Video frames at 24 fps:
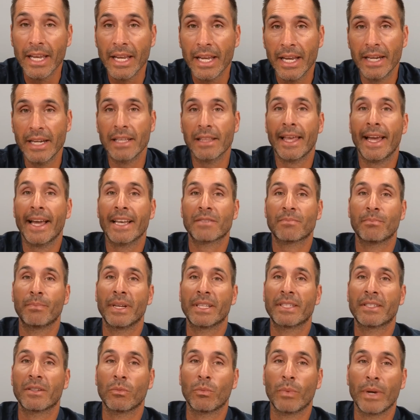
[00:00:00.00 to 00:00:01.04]
Any last
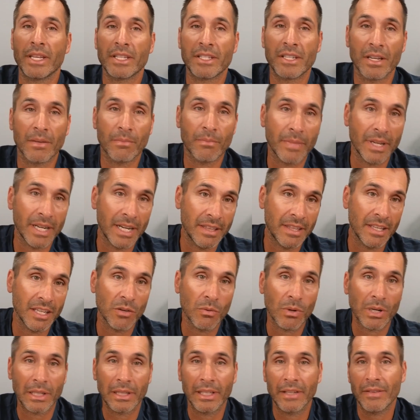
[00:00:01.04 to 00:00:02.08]
bits of wisdom, anything you
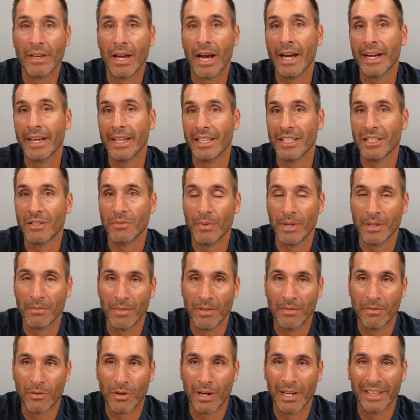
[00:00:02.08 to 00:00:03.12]
want to leave the audience with
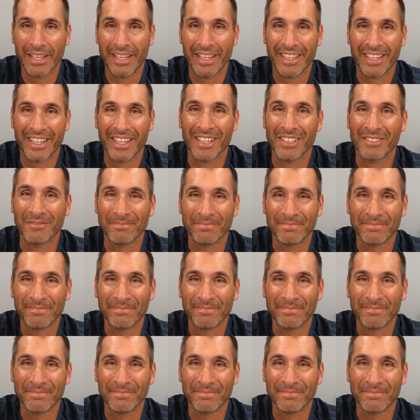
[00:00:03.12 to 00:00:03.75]
before I let you go?